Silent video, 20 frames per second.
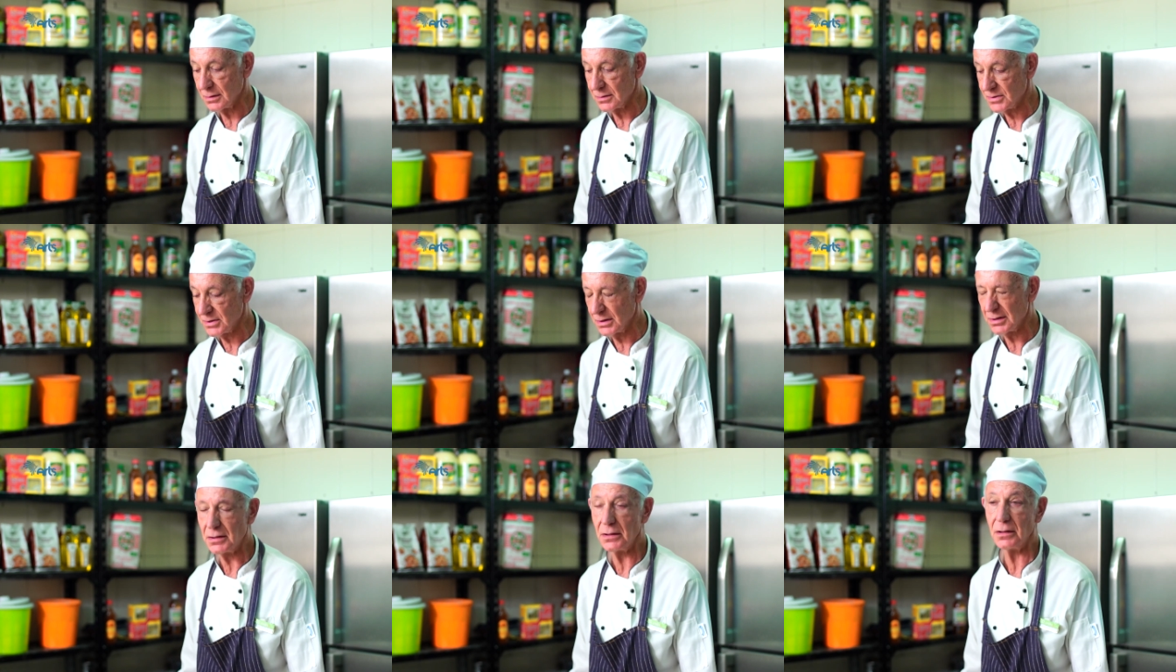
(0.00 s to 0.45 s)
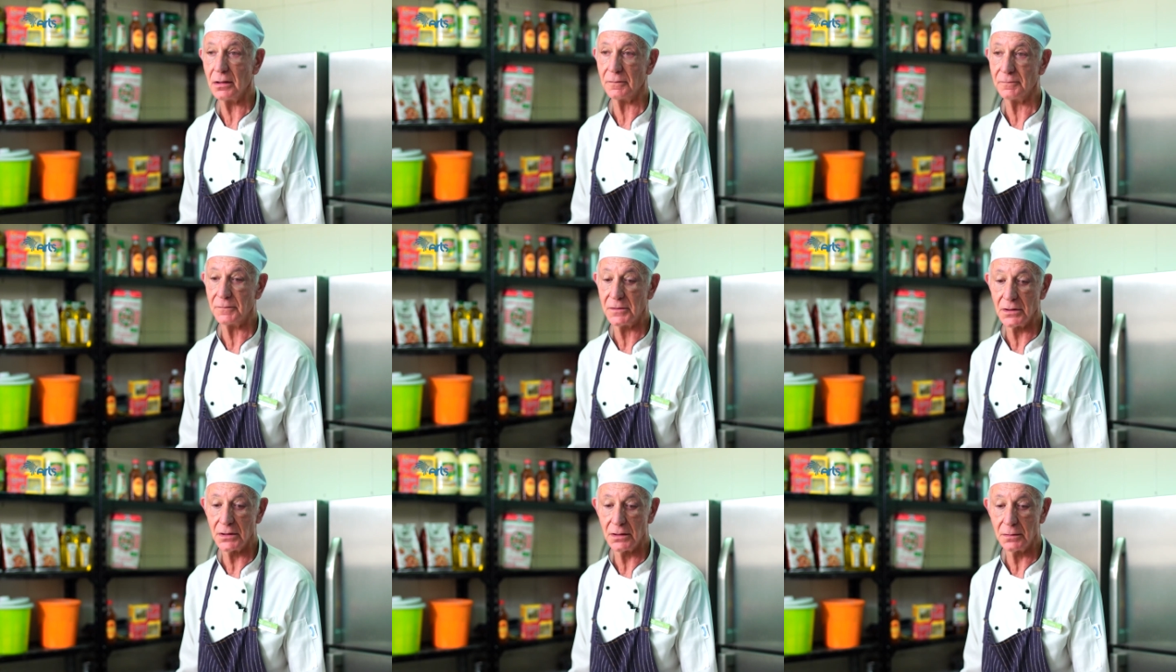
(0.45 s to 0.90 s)
the city
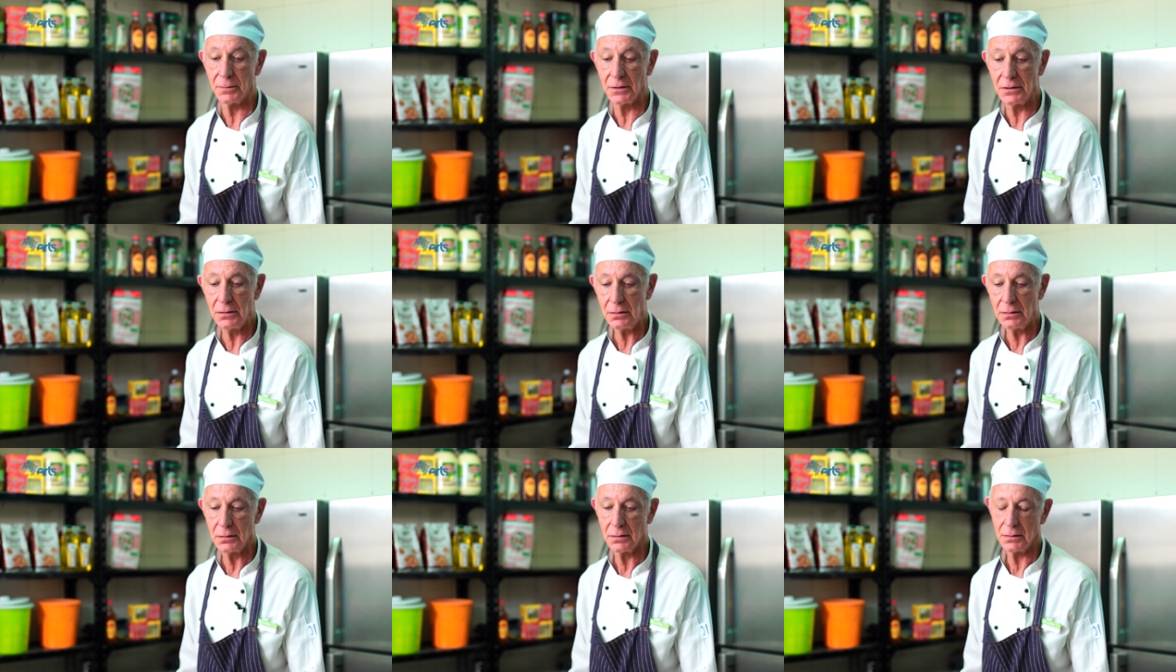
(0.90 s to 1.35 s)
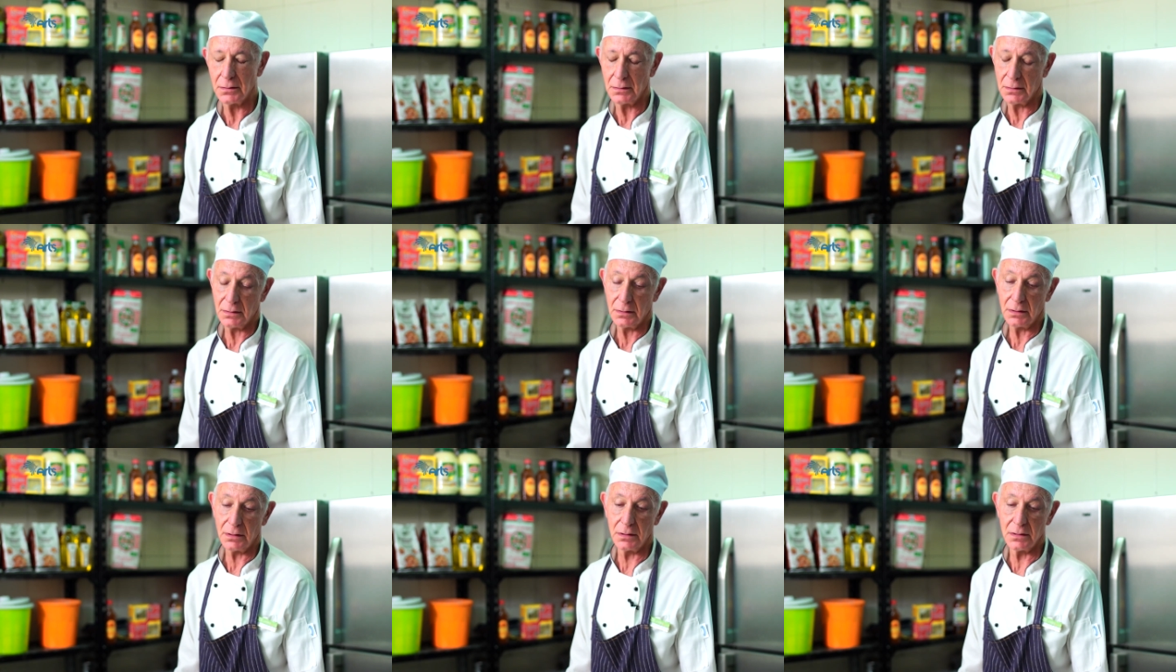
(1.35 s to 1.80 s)
of Durban
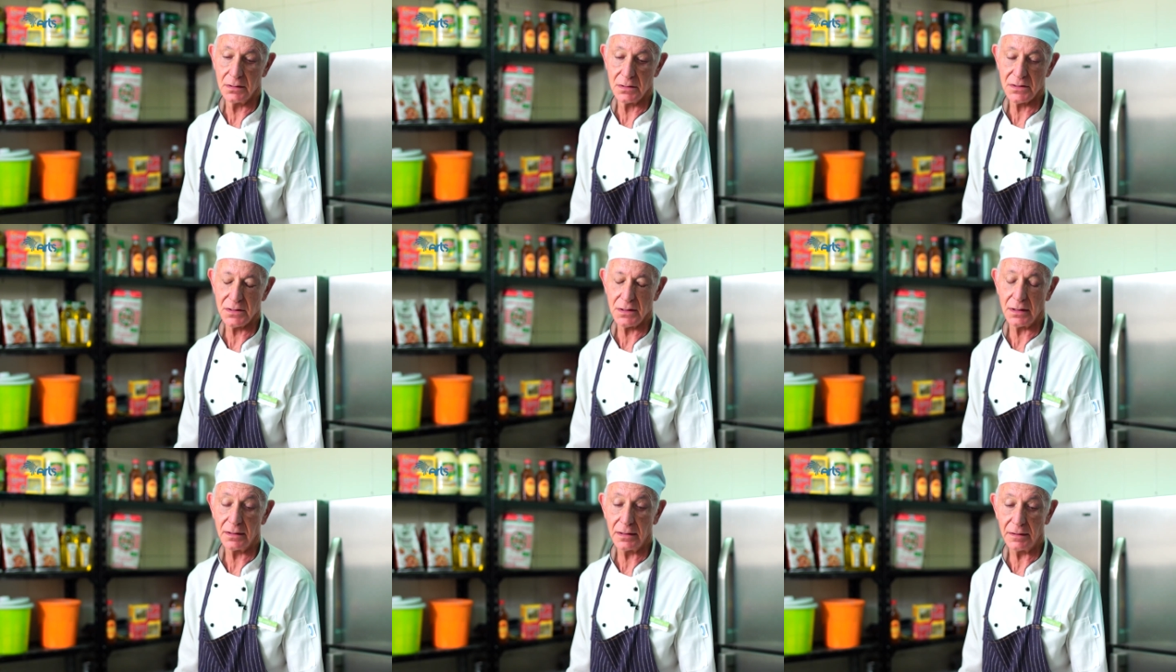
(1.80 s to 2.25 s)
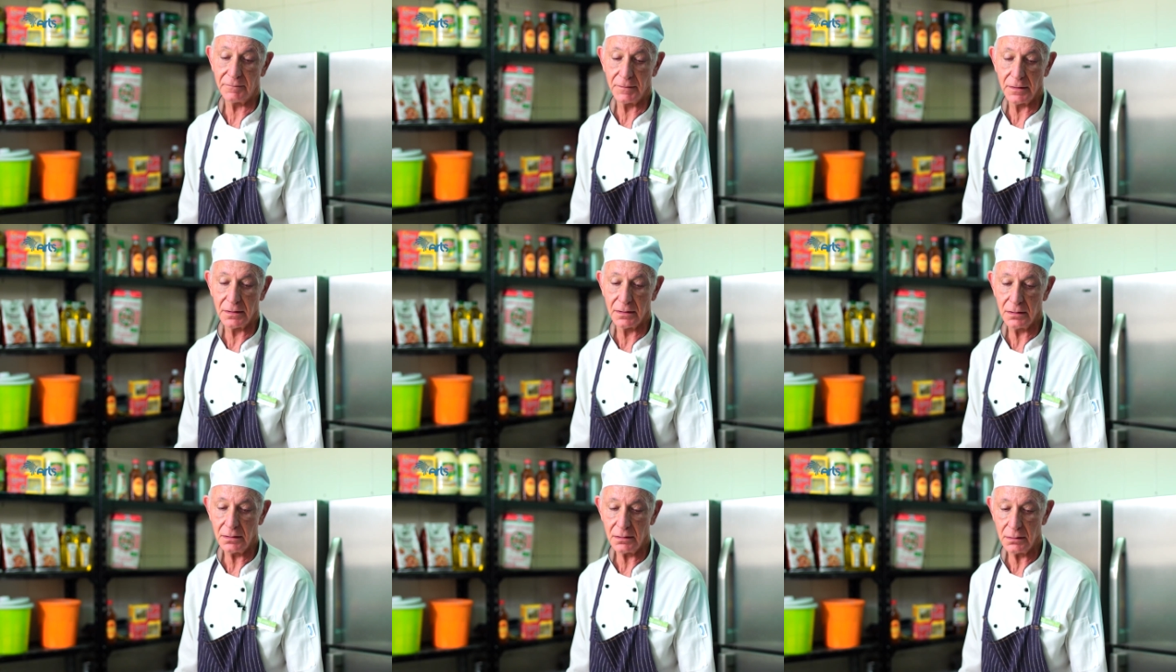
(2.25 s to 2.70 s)
in South
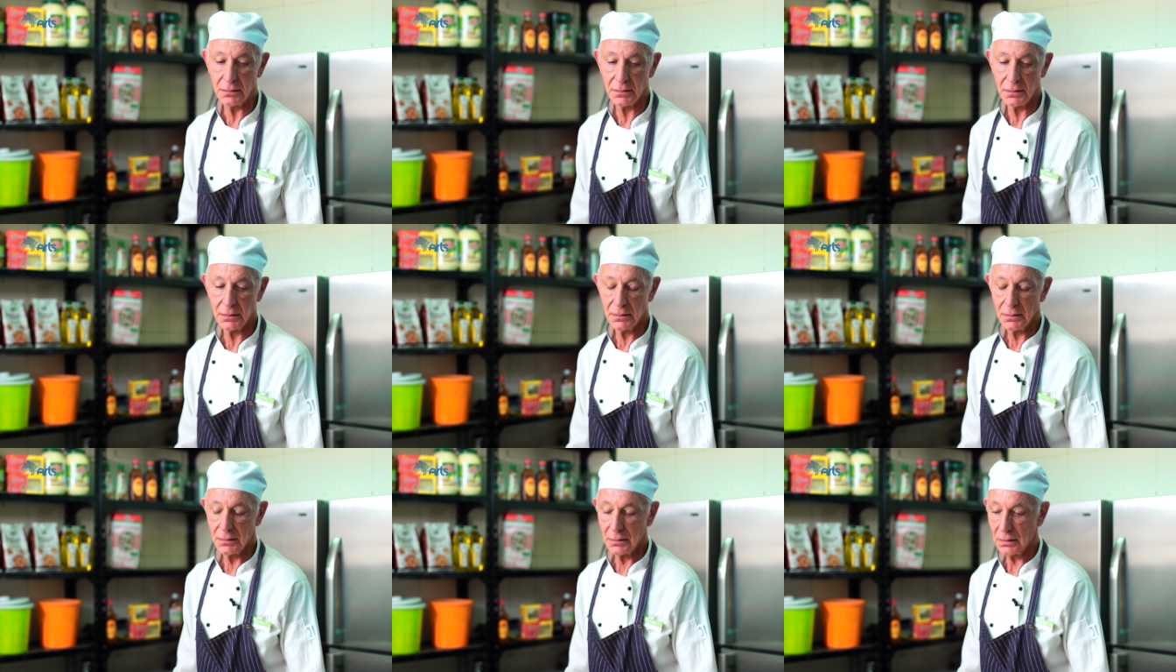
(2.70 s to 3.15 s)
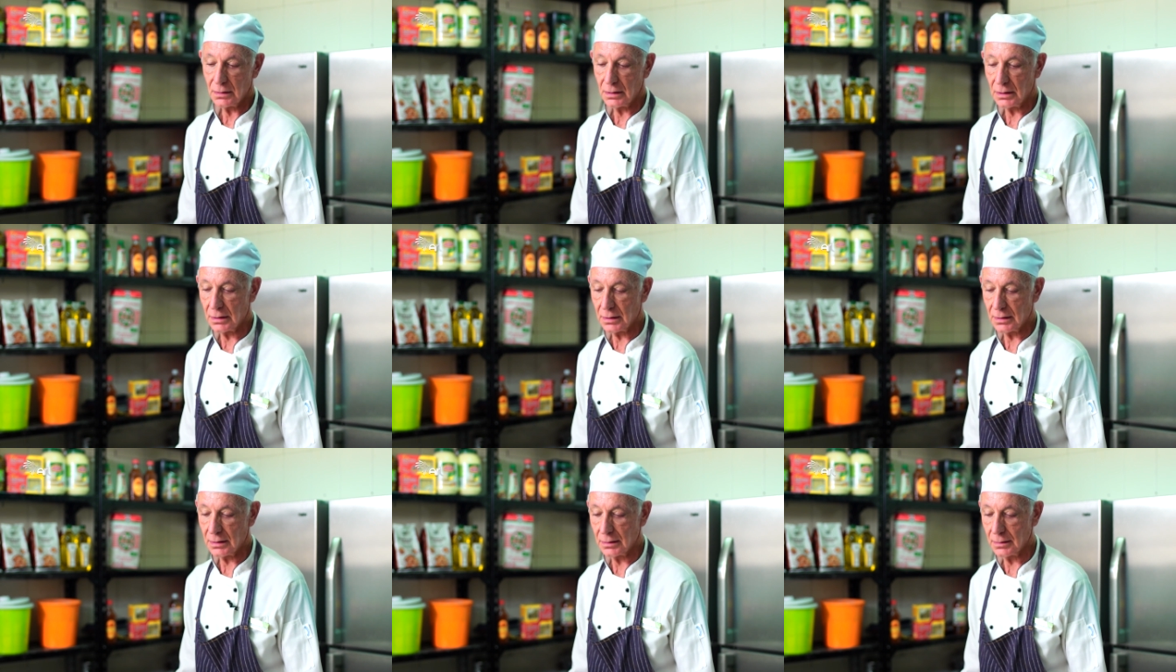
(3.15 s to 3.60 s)
Africa
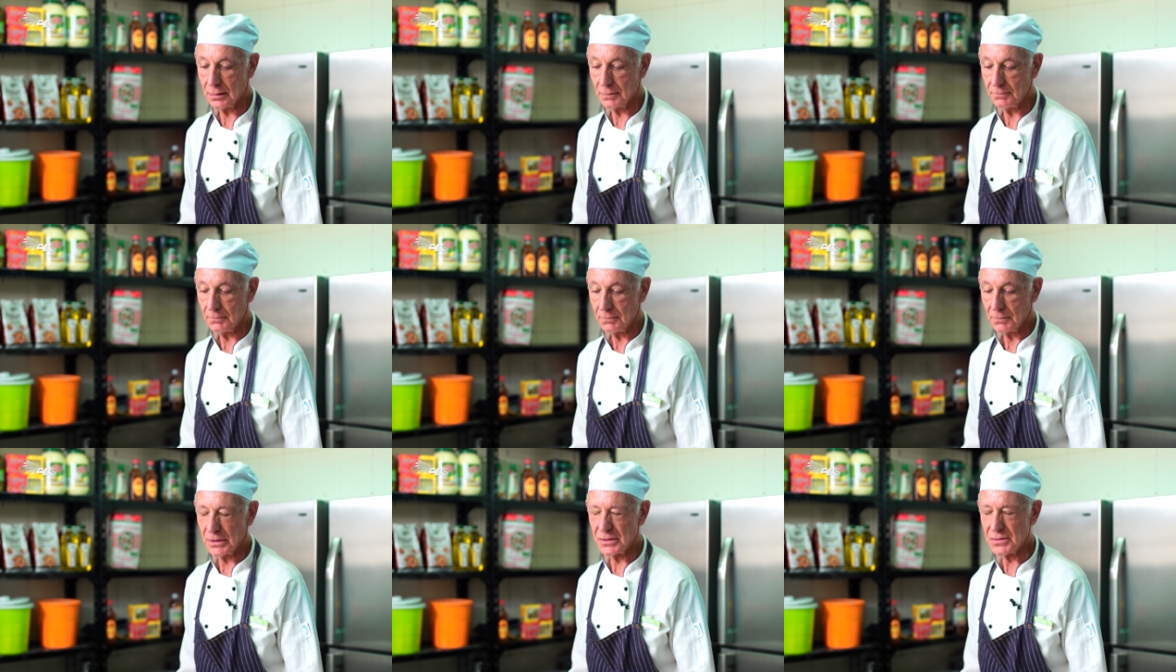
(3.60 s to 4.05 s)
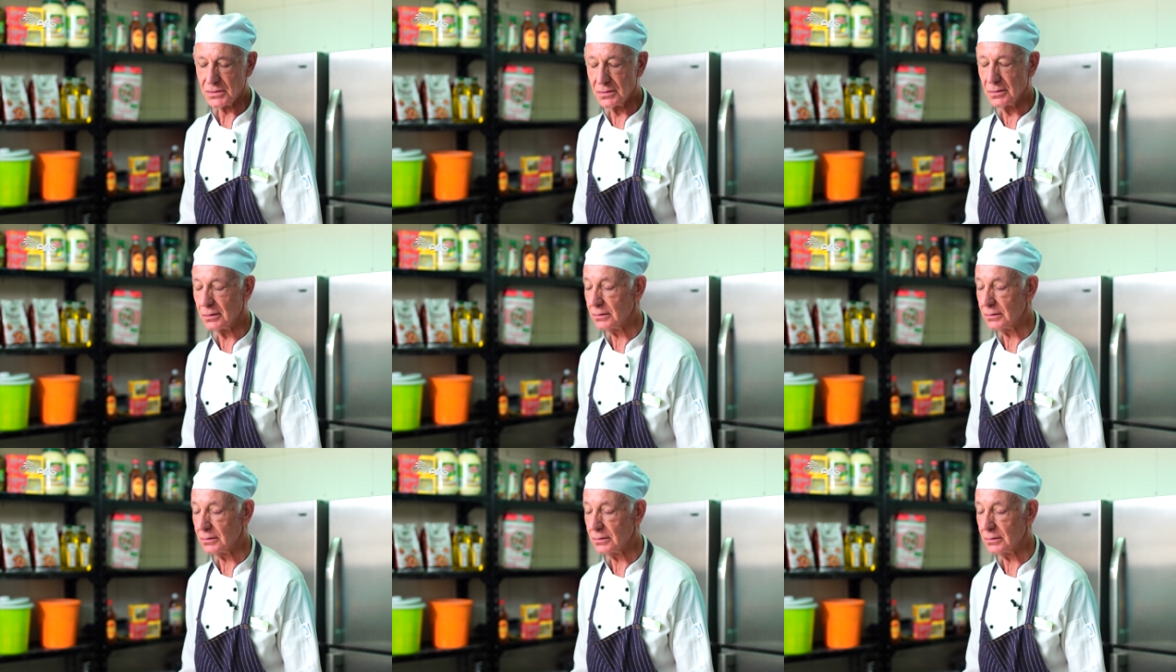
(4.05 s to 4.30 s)
um, it's